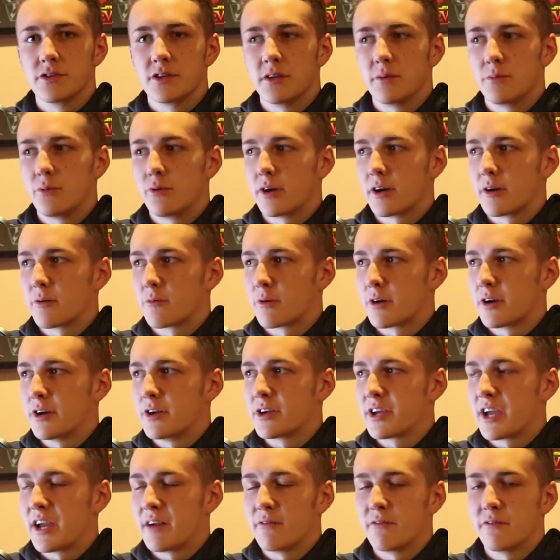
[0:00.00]
to the point where you
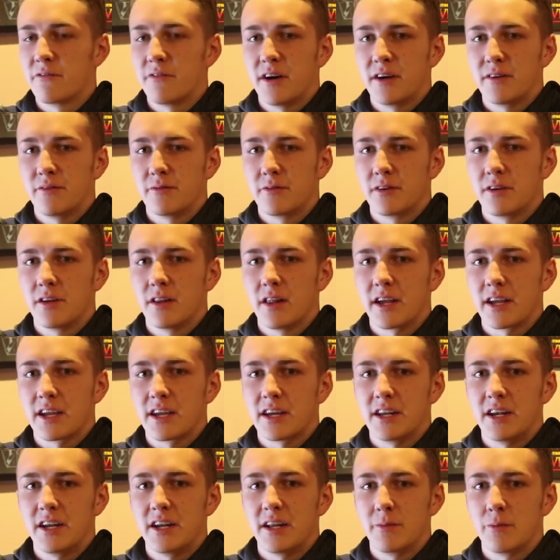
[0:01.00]
can't even find one like
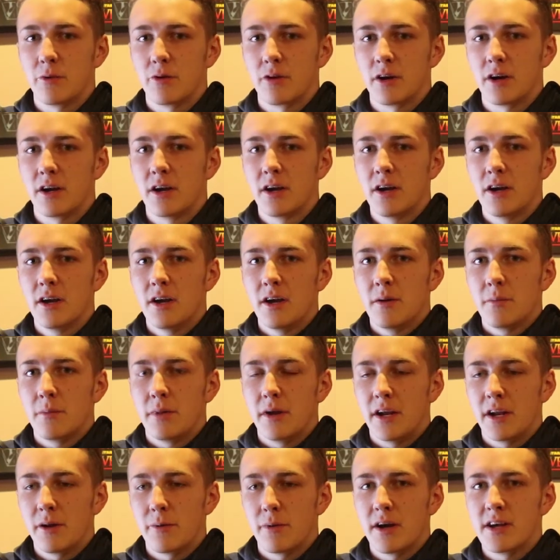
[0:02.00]
it anymore.
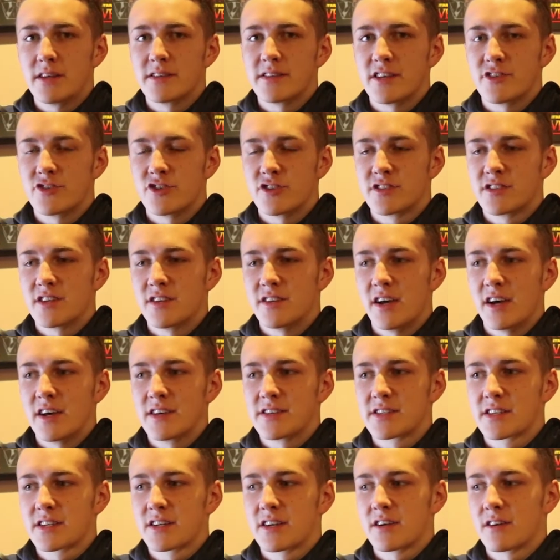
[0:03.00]
But anyways, that's just the
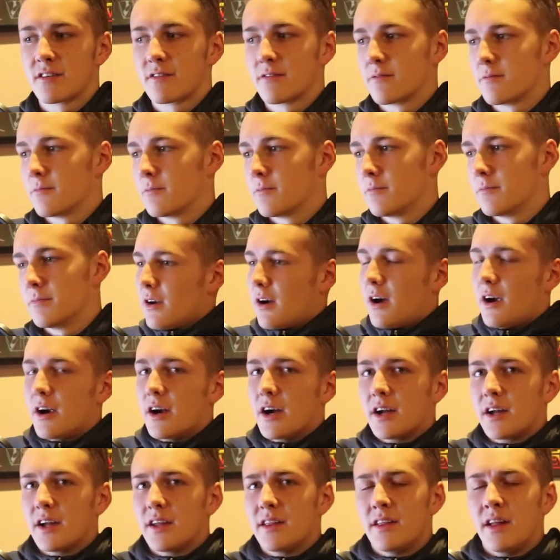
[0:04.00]
desk.
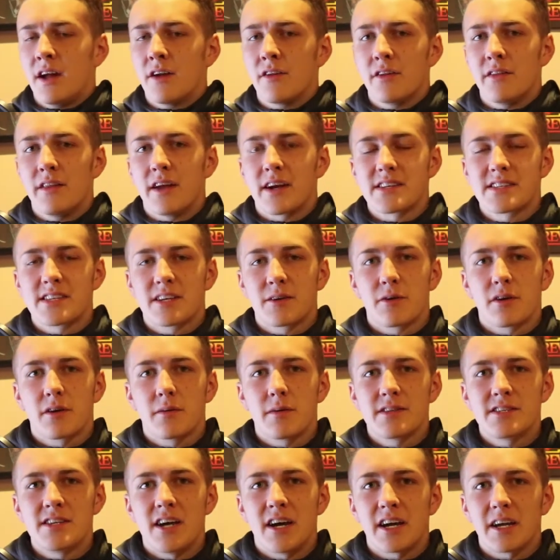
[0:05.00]
Alright, now the next thing we're
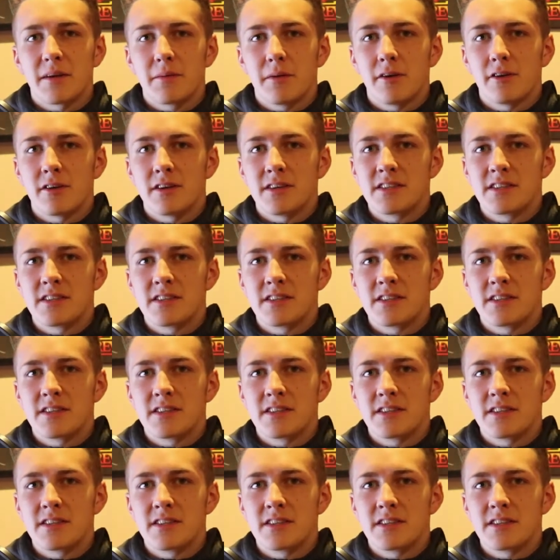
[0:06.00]
going to be talking about